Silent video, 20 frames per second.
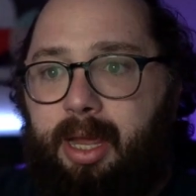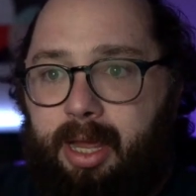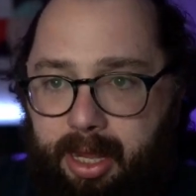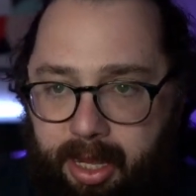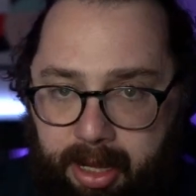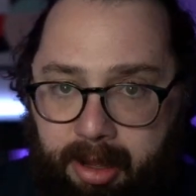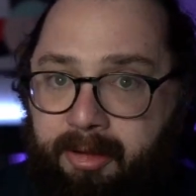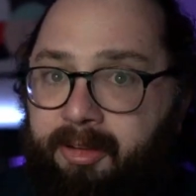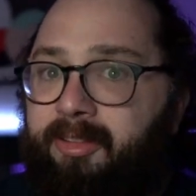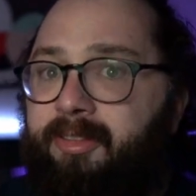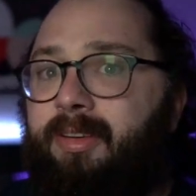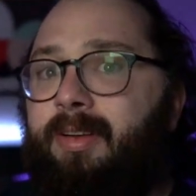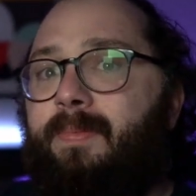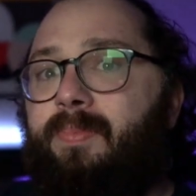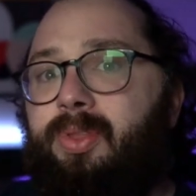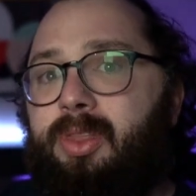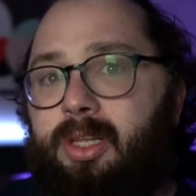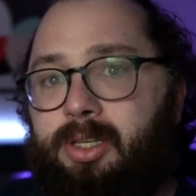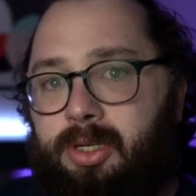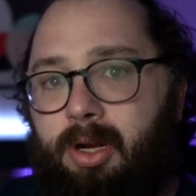if
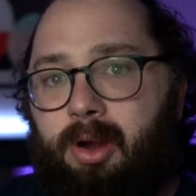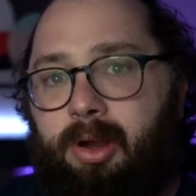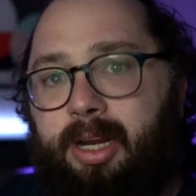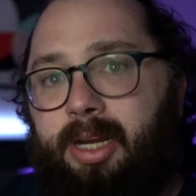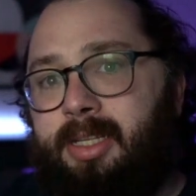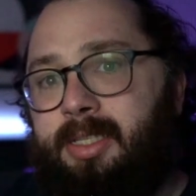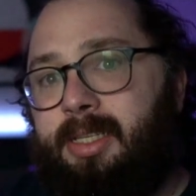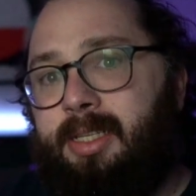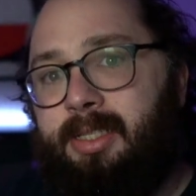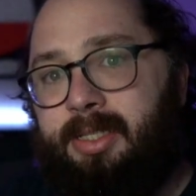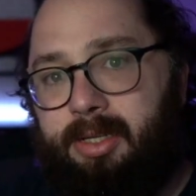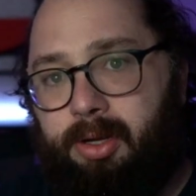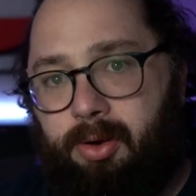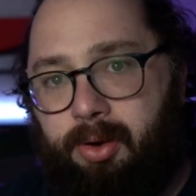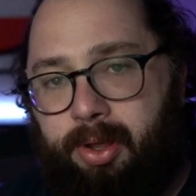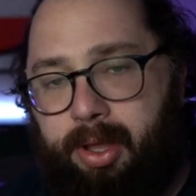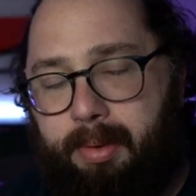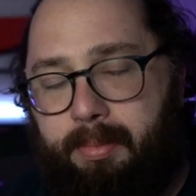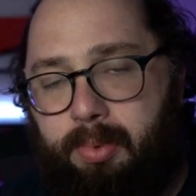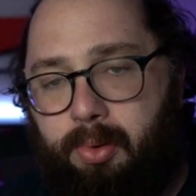the target is at
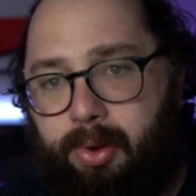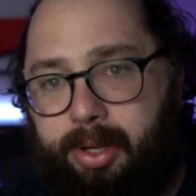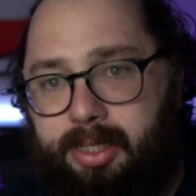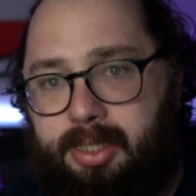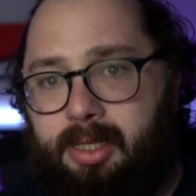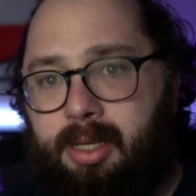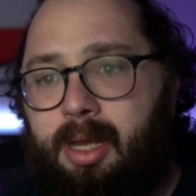0 hit points.